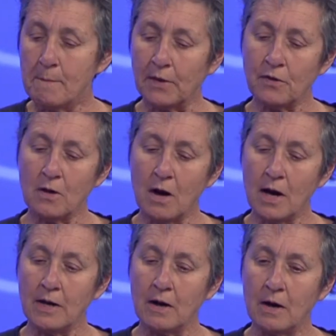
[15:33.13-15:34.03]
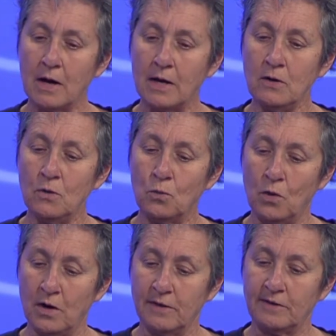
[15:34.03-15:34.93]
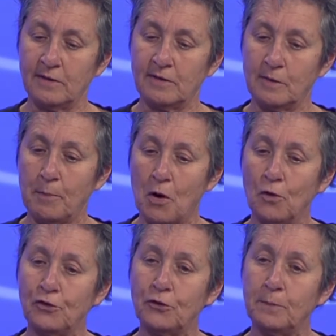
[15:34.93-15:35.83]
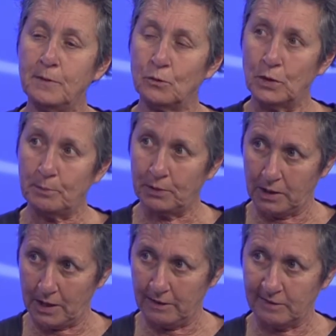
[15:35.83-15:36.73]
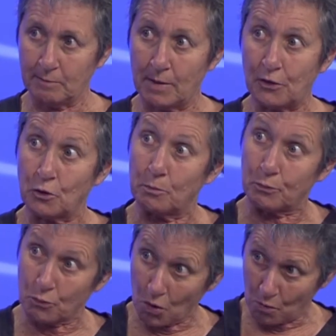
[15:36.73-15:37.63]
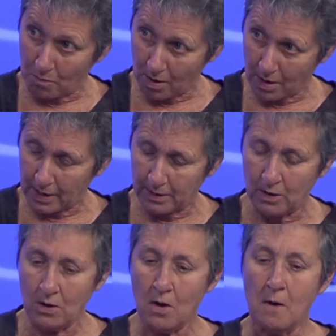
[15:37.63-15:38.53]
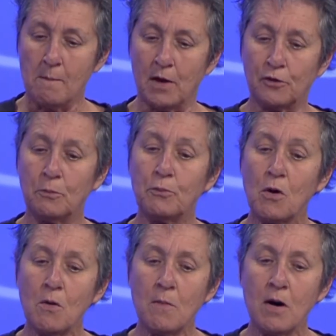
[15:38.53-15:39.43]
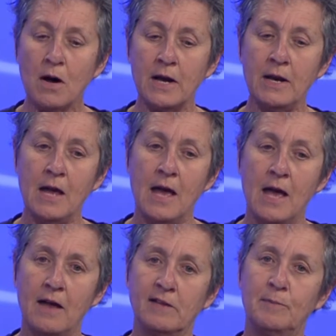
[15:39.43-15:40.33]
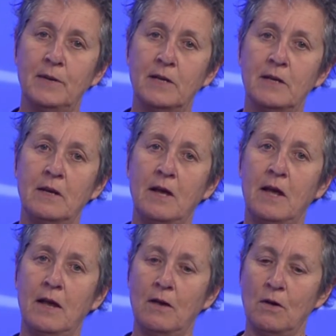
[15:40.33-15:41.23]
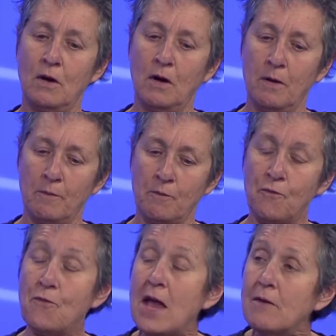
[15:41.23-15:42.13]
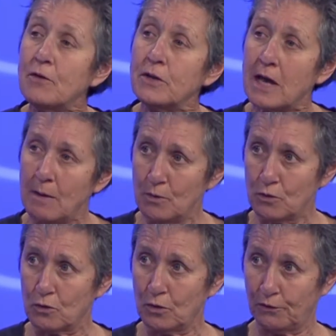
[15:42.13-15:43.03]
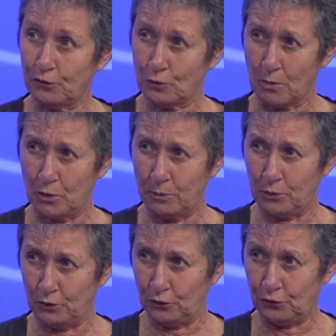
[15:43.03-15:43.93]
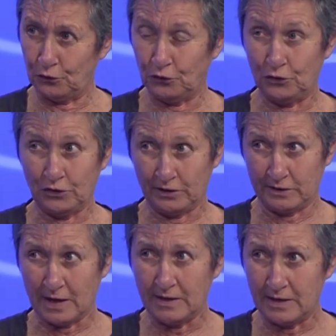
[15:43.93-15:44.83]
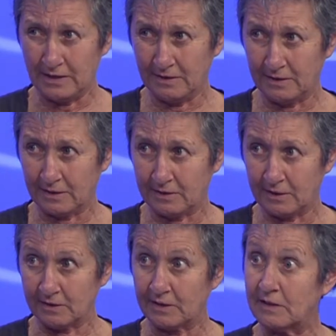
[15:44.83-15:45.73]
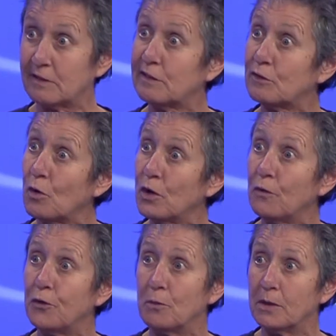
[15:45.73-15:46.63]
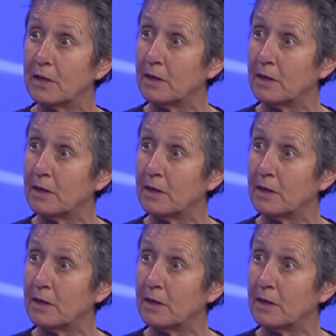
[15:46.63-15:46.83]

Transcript: Methyl iodide was supposed to replace methyl bromide. Methyl bromide has been a favored chemical of strawberry producers since 1960s. It's a soil fumigant.